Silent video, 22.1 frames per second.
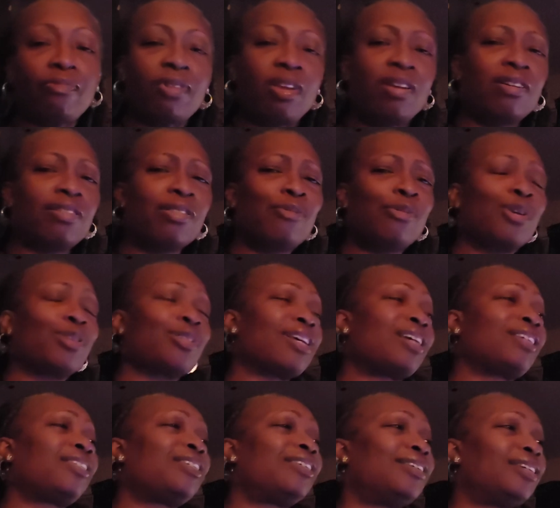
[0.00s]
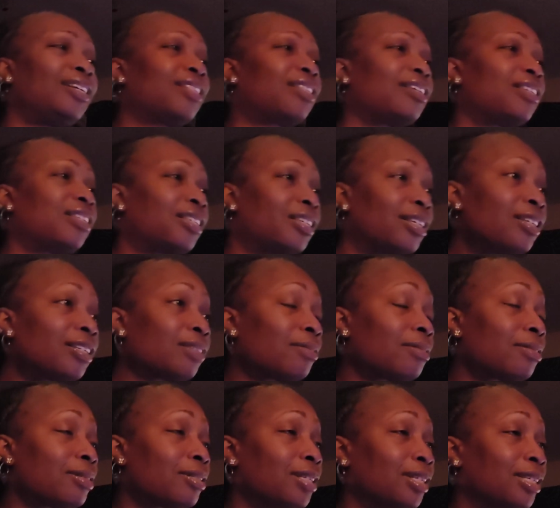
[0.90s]
In other words, I still get the
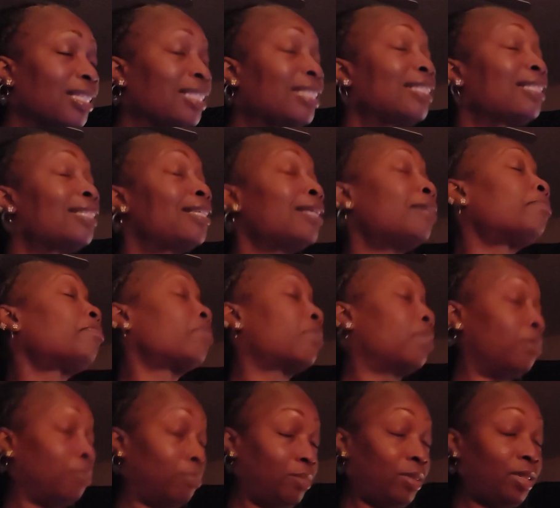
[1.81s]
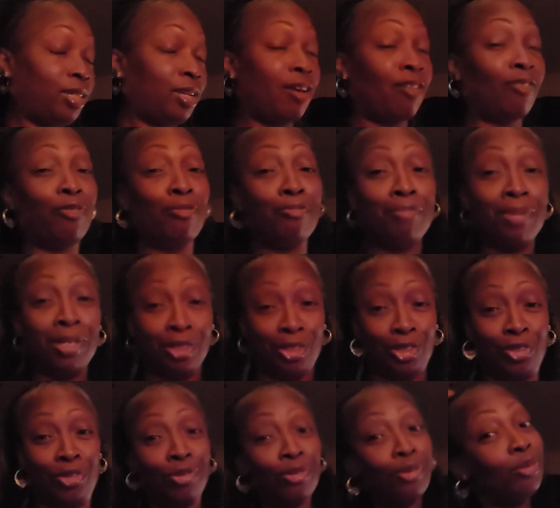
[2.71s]
symptoms of
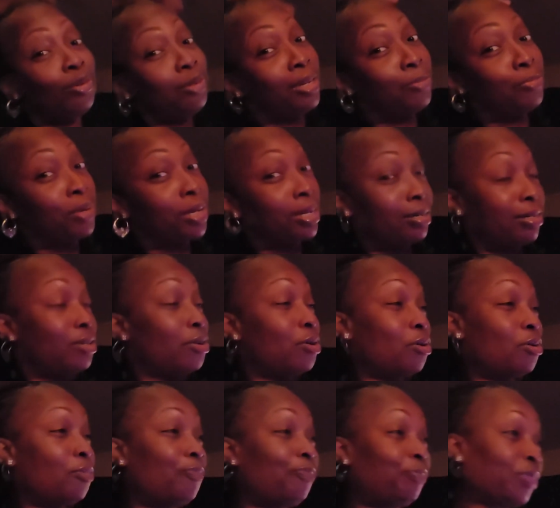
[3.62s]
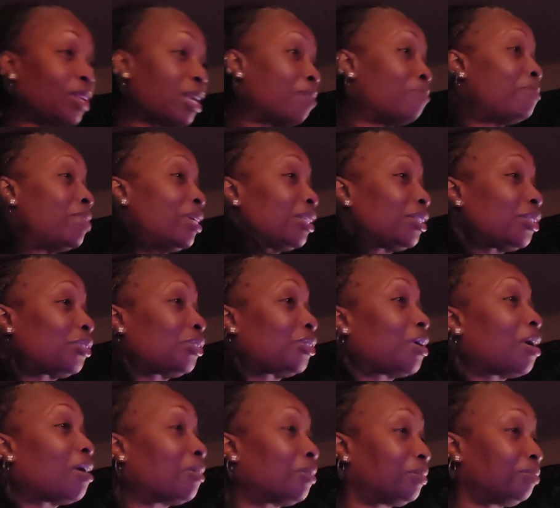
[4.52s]
menstrual, but no
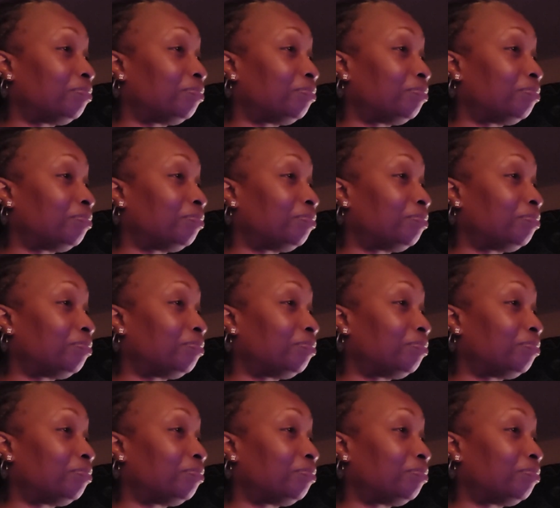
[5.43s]
menstrual.